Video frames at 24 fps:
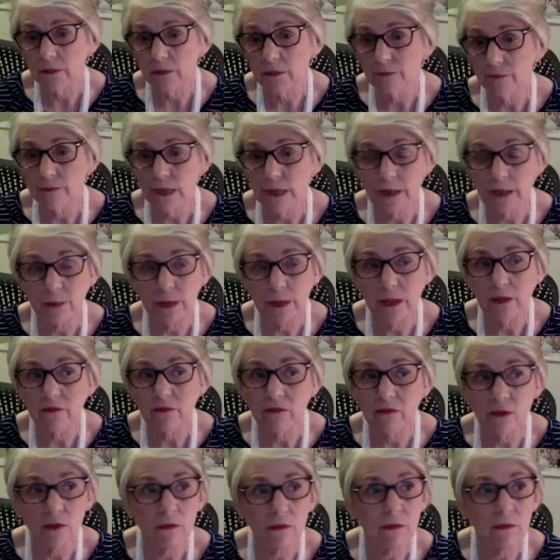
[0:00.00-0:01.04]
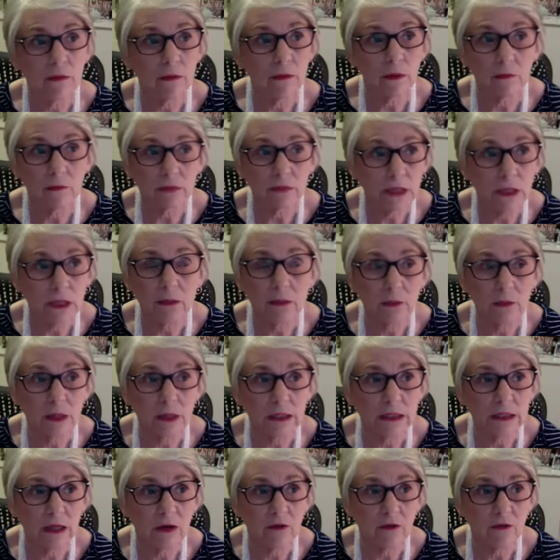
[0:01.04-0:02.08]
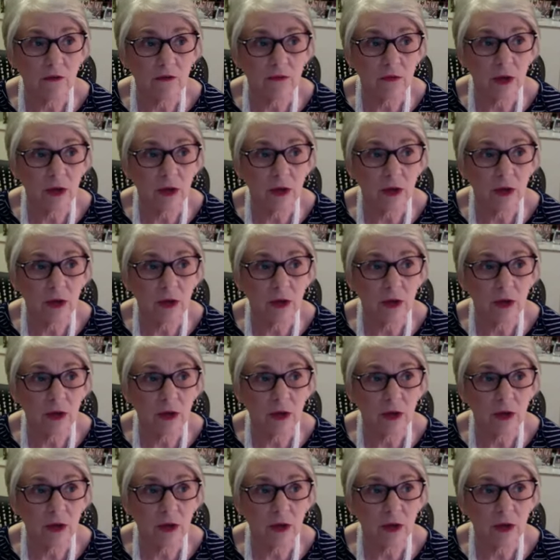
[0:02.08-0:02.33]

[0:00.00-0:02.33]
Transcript: Maybe even I'm telling myself,